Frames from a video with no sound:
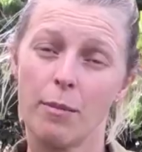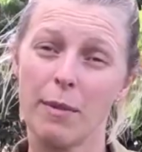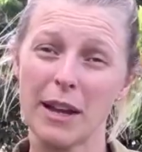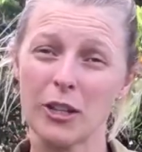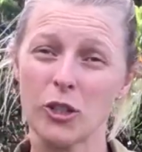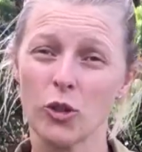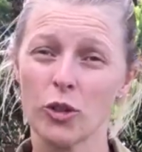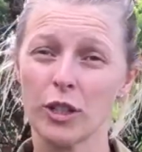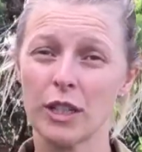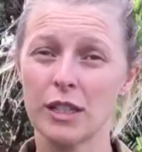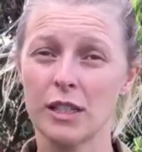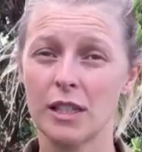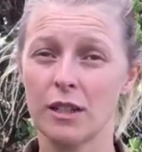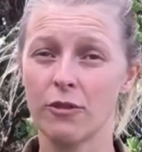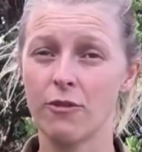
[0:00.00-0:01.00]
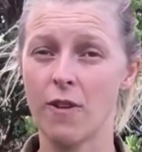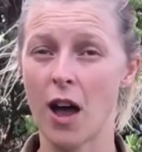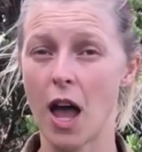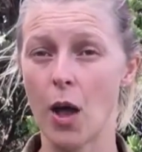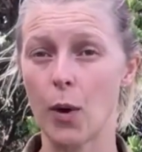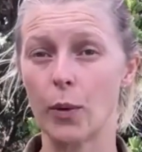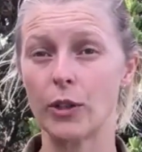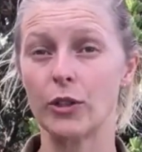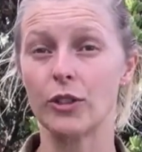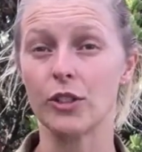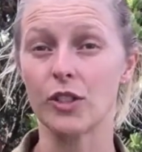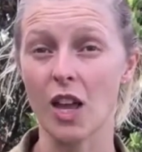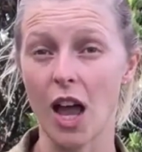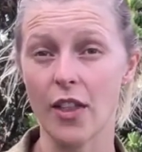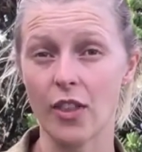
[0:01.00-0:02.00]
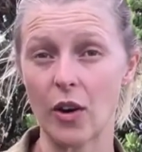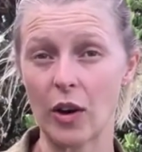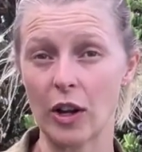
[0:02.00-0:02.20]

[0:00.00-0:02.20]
and make sure to consider fire when you design their